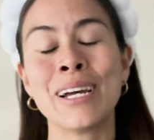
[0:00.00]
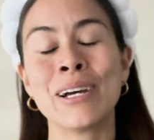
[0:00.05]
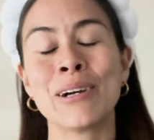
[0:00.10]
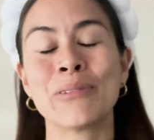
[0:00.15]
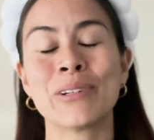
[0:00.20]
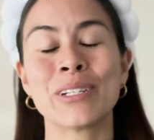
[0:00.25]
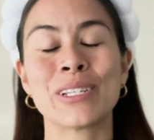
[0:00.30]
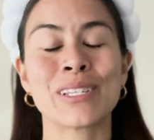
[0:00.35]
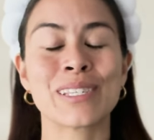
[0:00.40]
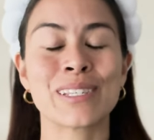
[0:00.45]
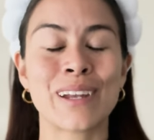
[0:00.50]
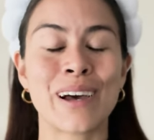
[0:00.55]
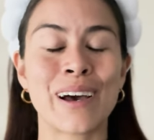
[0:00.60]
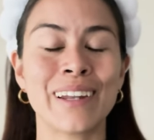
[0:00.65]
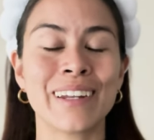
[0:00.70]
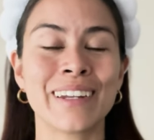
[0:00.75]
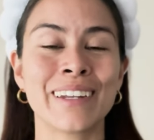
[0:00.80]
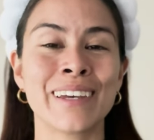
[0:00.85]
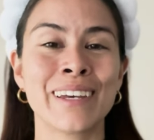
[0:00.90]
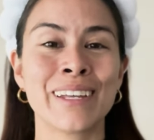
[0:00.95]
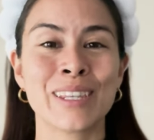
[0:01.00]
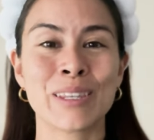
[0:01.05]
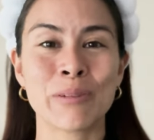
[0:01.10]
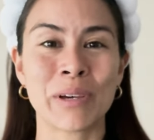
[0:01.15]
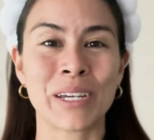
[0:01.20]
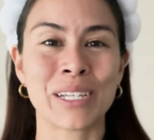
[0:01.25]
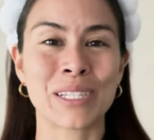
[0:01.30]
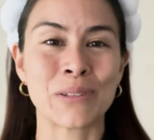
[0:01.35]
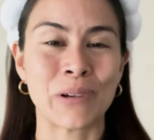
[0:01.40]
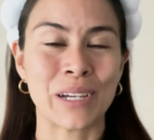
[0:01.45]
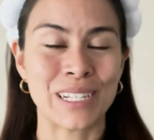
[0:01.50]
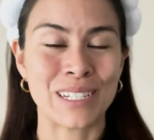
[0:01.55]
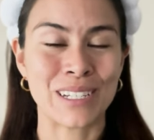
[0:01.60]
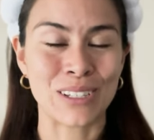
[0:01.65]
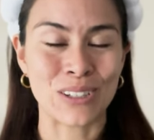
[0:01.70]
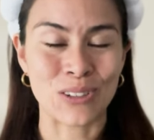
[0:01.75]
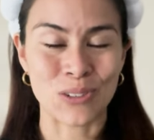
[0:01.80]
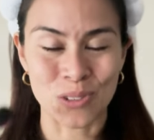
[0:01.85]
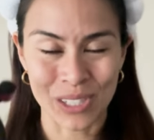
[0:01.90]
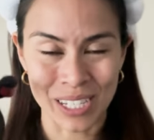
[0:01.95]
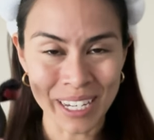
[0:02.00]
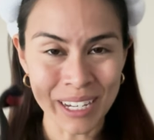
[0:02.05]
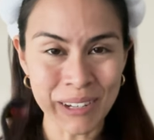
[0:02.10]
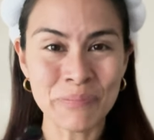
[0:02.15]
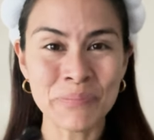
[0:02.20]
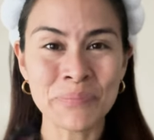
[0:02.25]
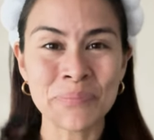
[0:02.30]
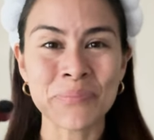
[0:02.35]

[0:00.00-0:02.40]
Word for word: which is not the best way to use it.